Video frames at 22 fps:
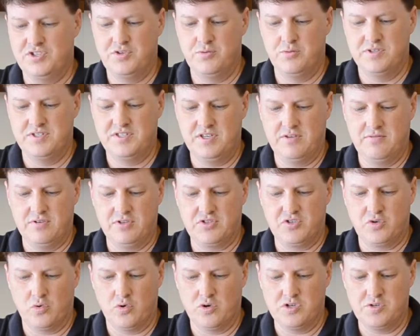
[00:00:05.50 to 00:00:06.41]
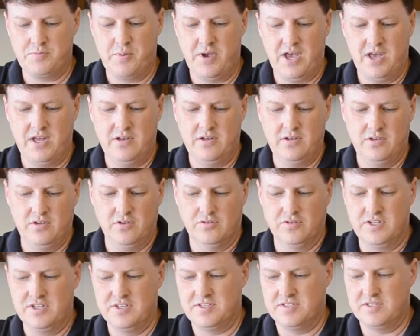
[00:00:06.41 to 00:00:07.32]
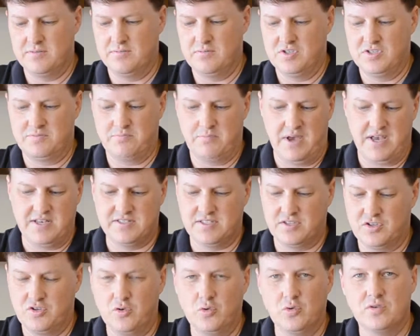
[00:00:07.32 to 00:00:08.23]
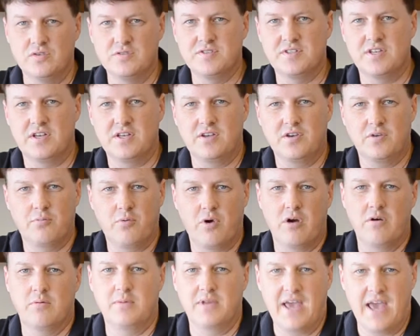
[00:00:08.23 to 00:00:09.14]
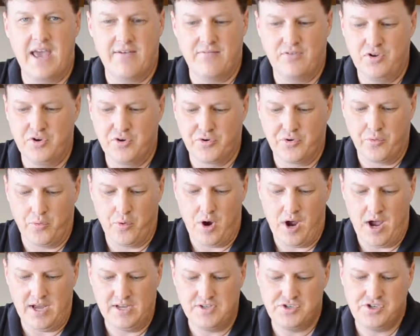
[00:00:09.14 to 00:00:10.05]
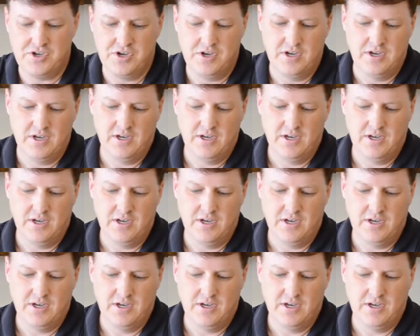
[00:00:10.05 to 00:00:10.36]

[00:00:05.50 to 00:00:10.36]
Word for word: you receive your storage bed, you'll need some just basic tools that you probably have in your garage.